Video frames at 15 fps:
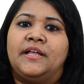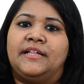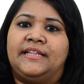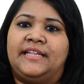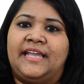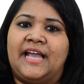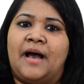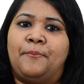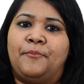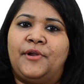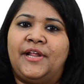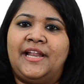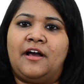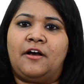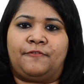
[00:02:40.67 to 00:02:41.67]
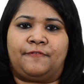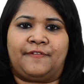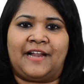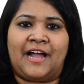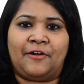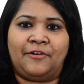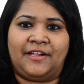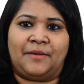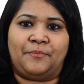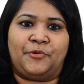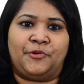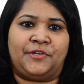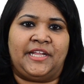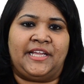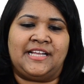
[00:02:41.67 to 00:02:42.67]
The umbrella of cloud
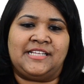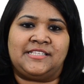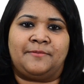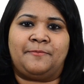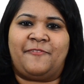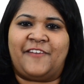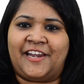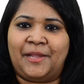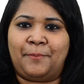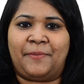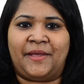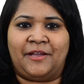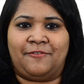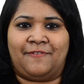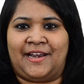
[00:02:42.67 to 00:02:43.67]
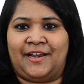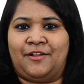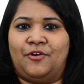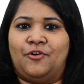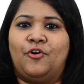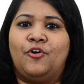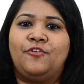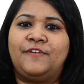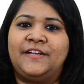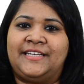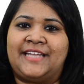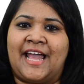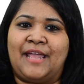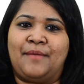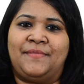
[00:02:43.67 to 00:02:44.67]
computing is a very big one. Over
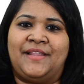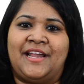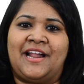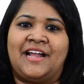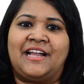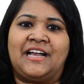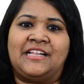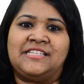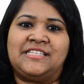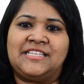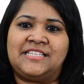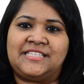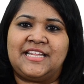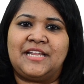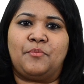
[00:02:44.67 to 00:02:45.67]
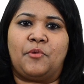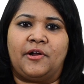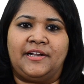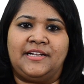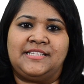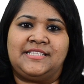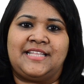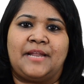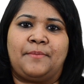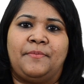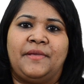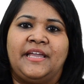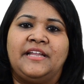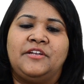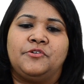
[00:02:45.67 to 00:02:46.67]
time, there are consistent models that
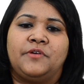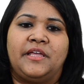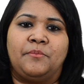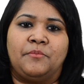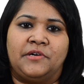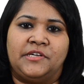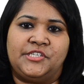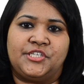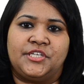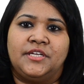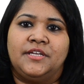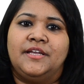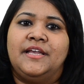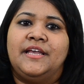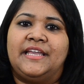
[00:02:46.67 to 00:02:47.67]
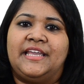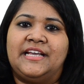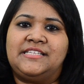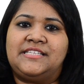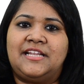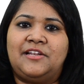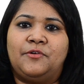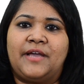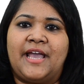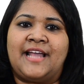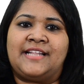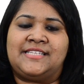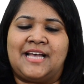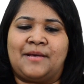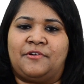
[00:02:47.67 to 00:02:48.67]
begin to emerge. Here's a look
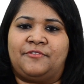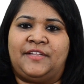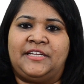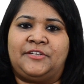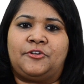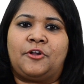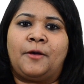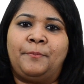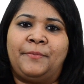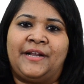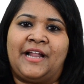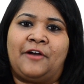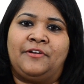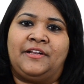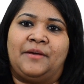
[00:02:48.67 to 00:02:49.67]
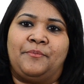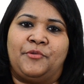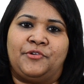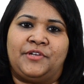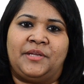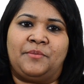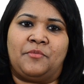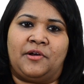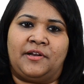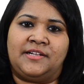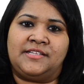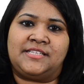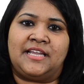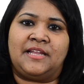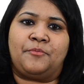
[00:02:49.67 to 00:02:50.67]
at some of the top cloud computing
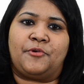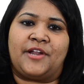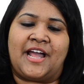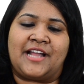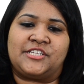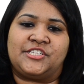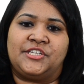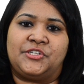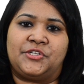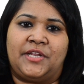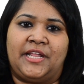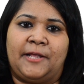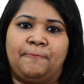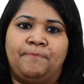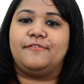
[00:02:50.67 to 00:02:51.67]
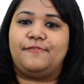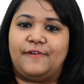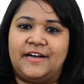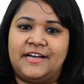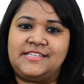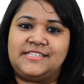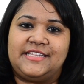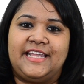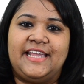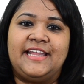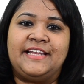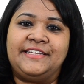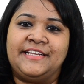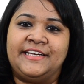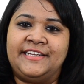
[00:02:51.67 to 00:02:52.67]
models in production today. First, the
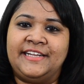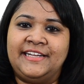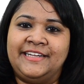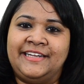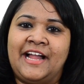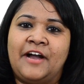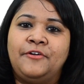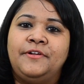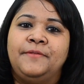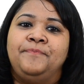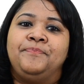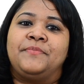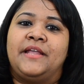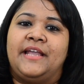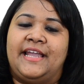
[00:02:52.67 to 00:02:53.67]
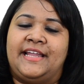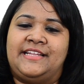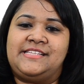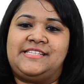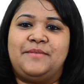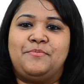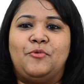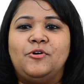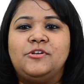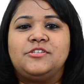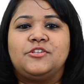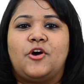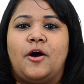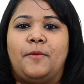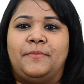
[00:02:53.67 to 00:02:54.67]
internal cloud. It is the
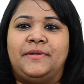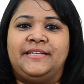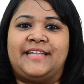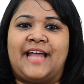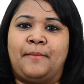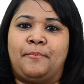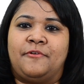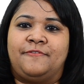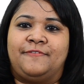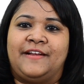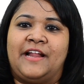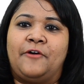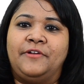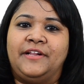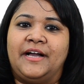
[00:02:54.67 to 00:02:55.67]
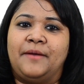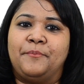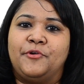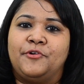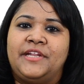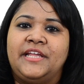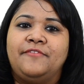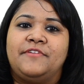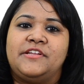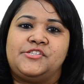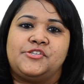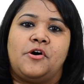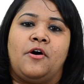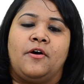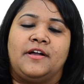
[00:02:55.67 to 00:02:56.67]
most common type of cloud computing
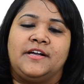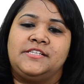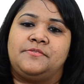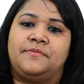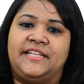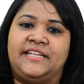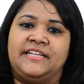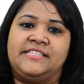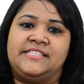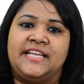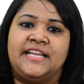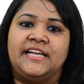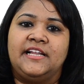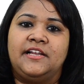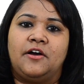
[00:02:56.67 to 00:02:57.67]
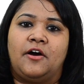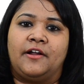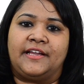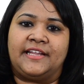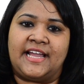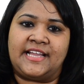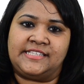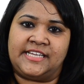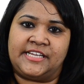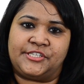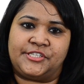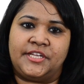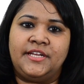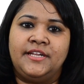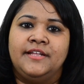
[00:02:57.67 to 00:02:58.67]
which occurs within a single
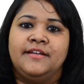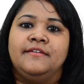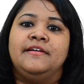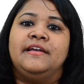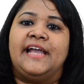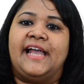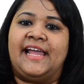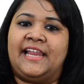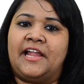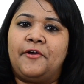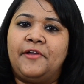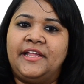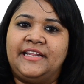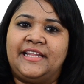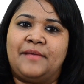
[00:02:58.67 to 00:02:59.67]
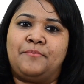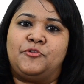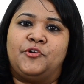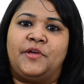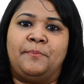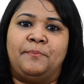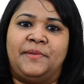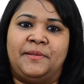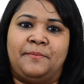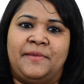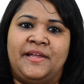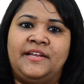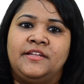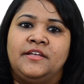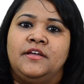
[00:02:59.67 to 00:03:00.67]
organization, allowing them to
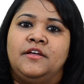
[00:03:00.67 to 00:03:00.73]
implement